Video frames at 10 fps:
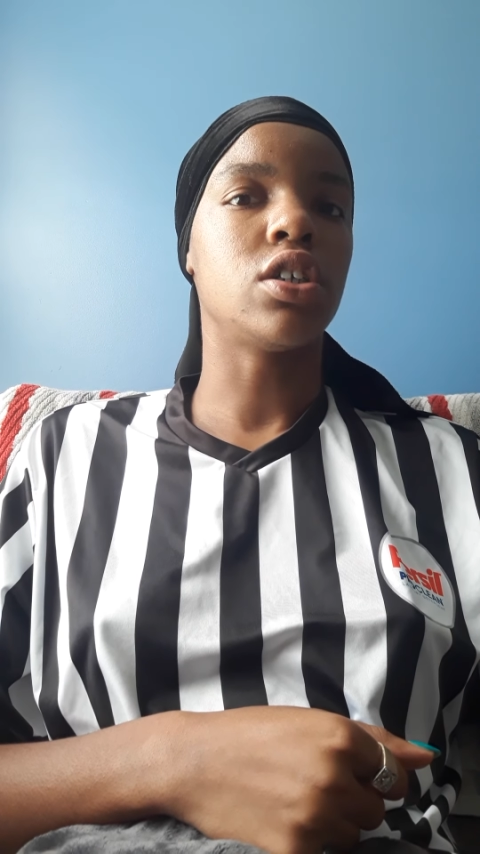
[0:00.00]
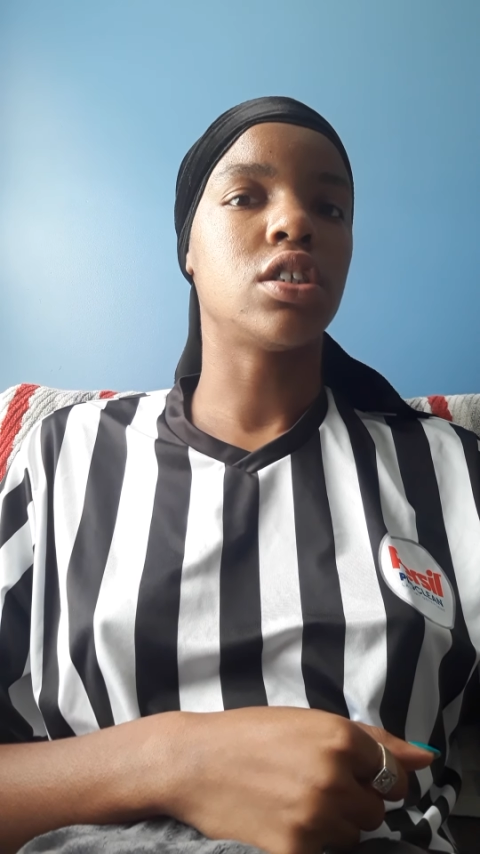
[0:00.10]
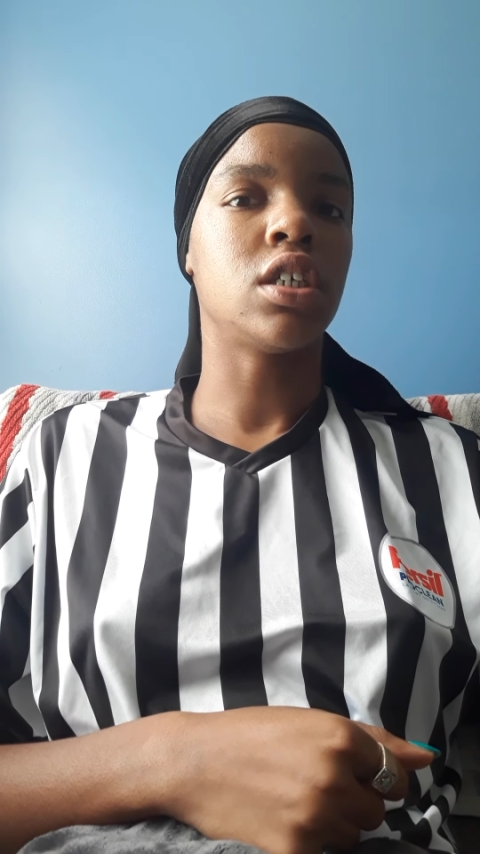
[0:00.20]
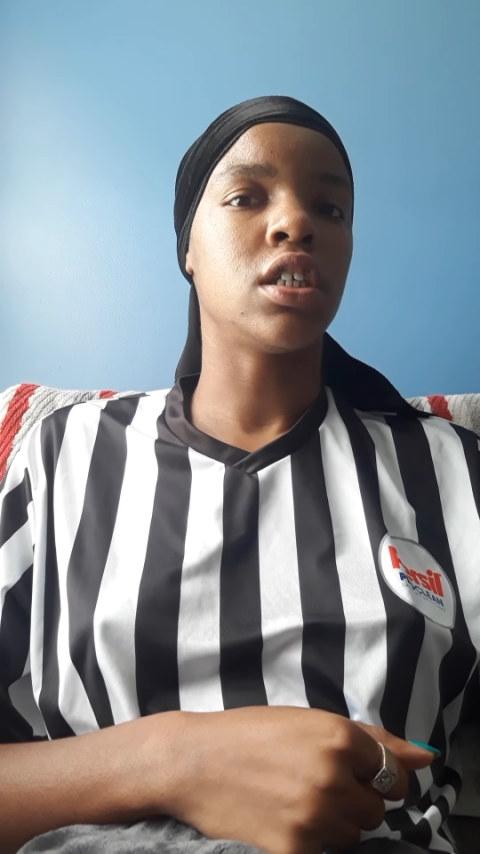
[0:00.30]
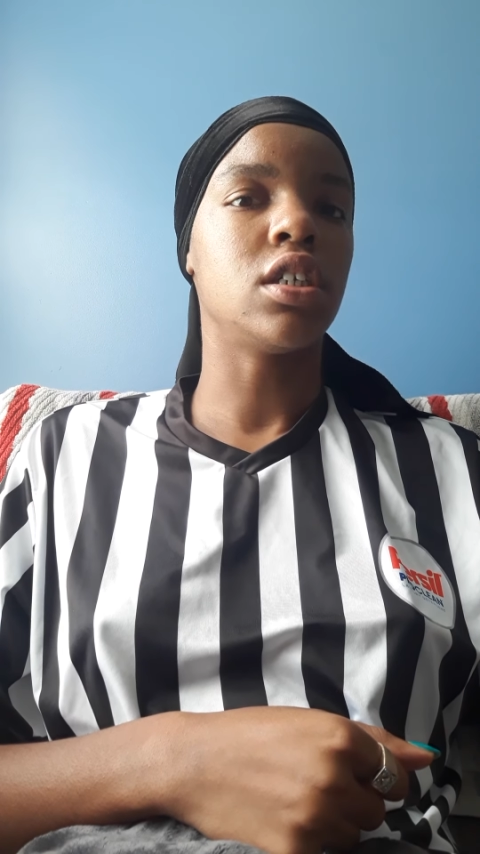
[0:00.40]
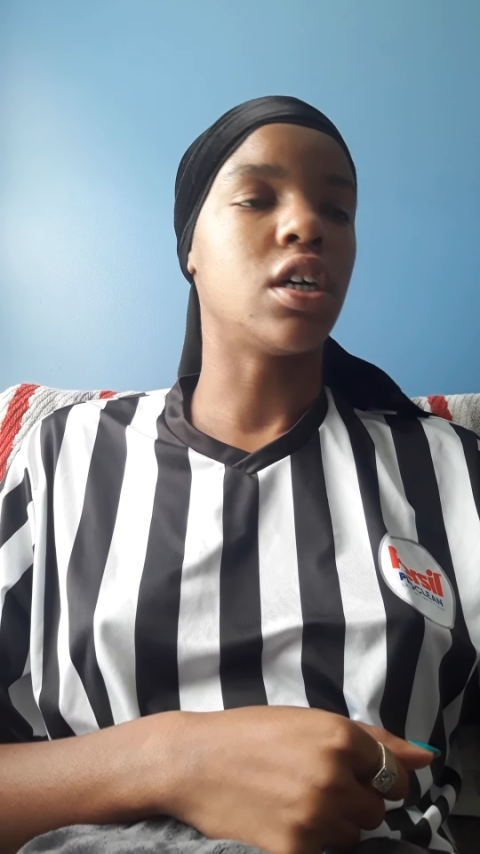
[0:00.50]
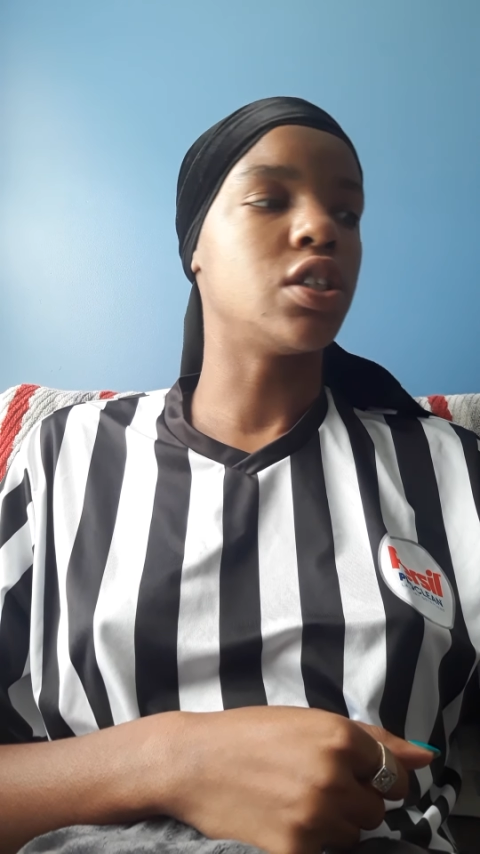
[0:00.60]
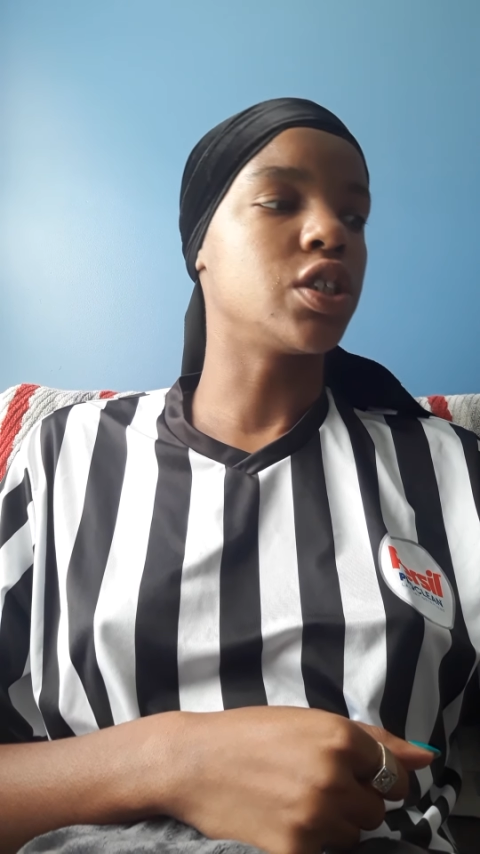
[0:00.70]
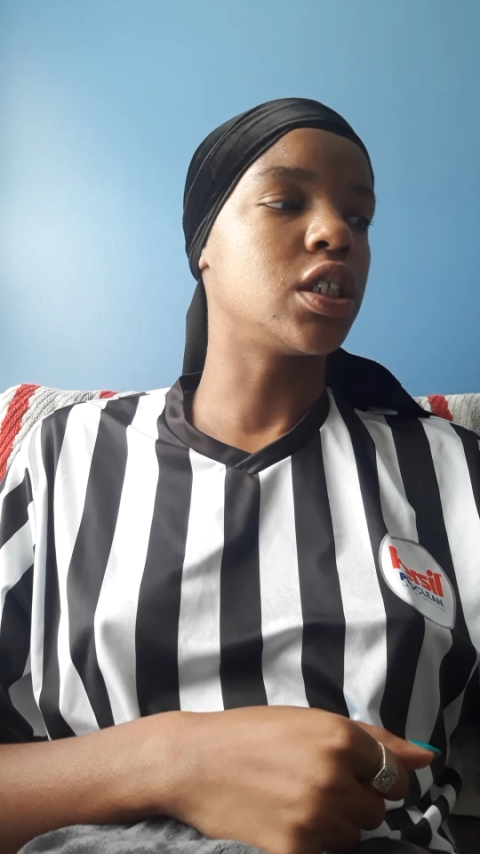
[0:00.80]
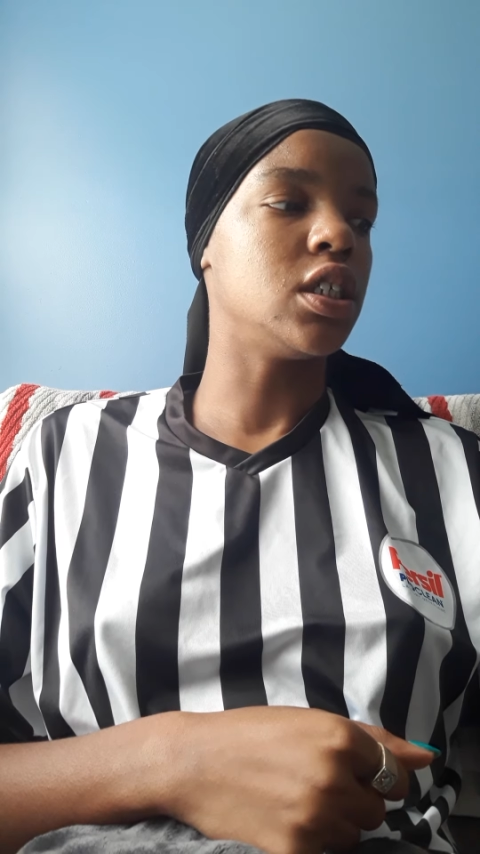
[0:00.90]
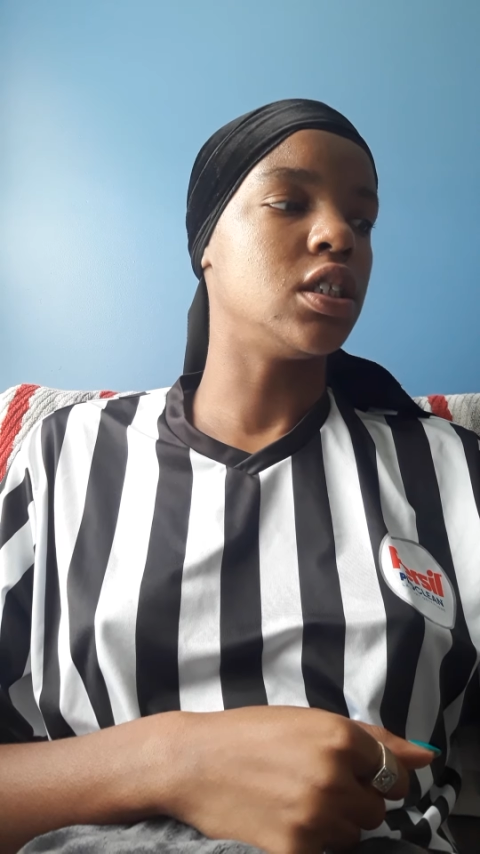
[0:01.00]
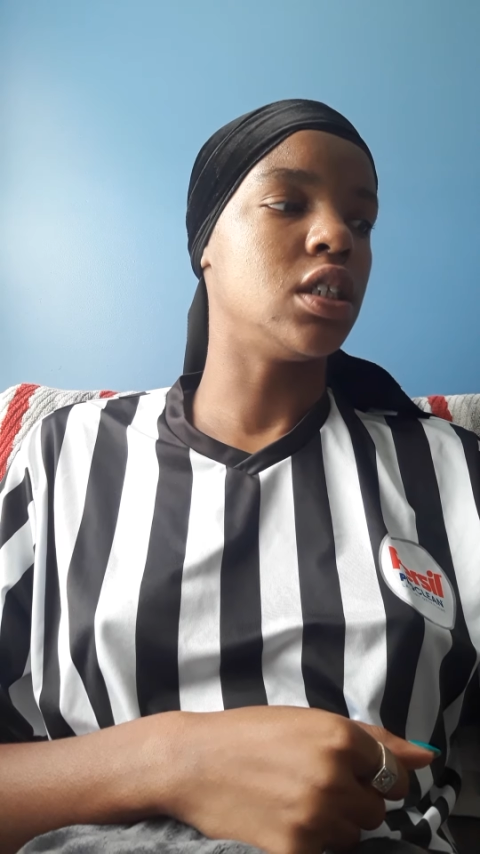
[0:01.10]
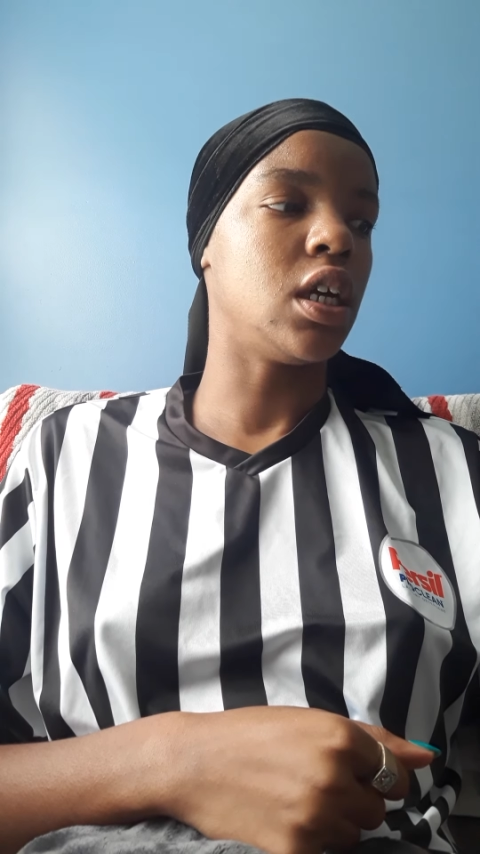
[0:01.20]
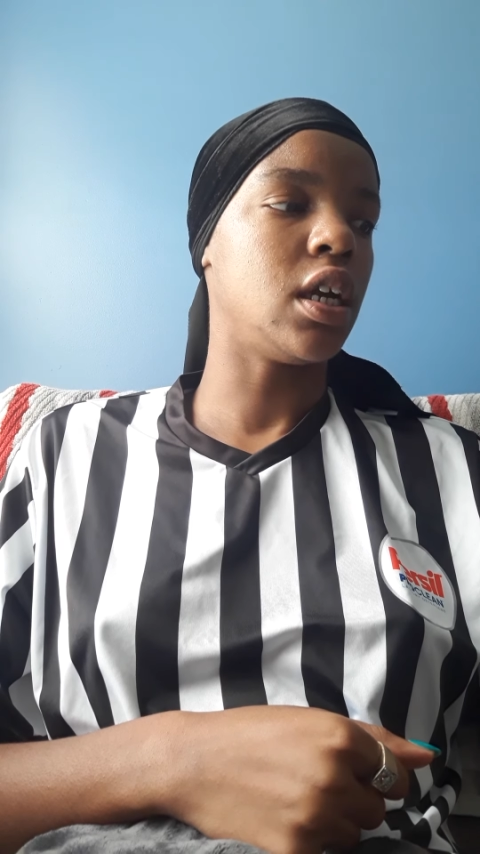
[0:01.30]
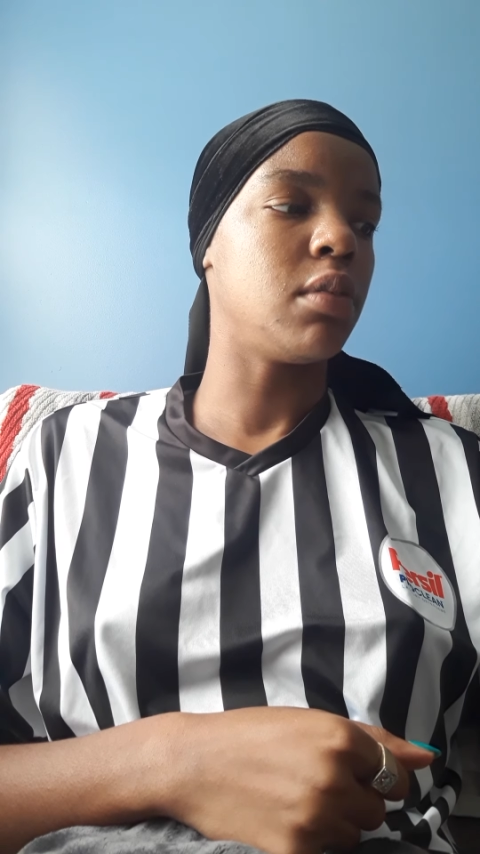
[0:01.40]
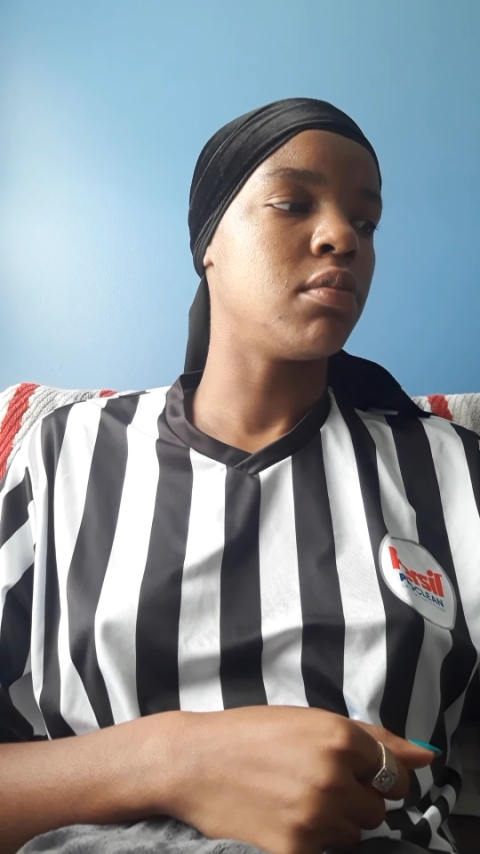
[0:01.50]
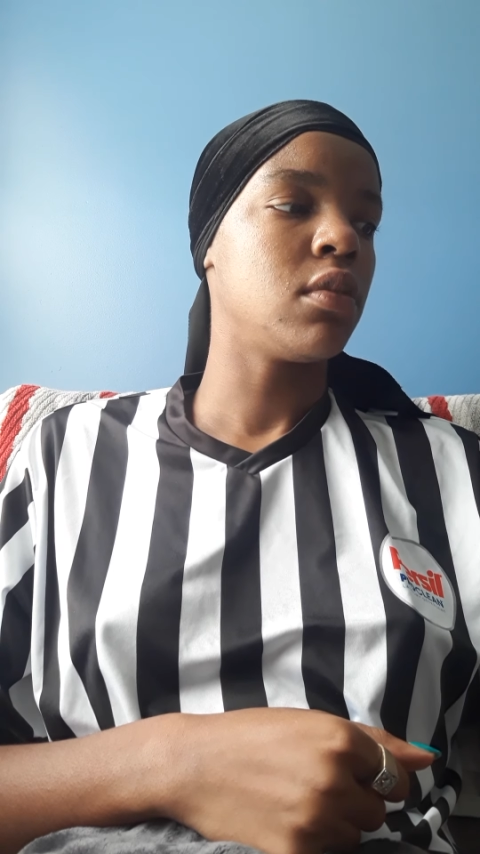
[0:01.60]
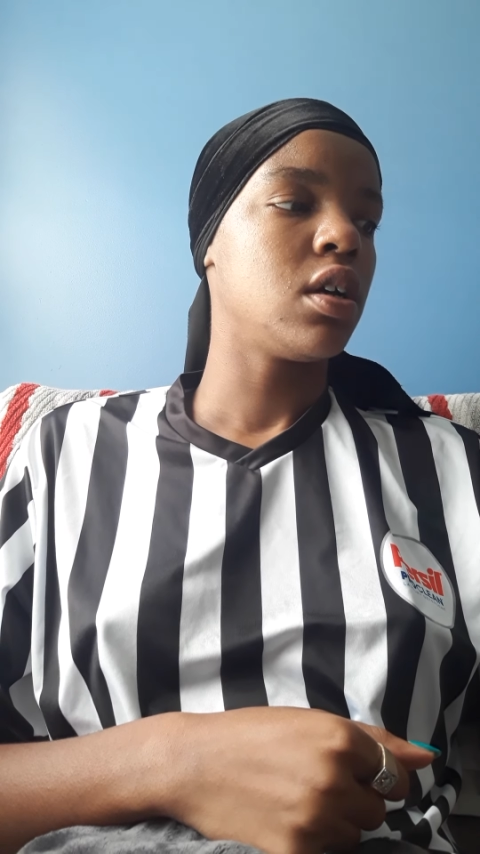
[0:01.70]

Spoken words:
say the other kid's name.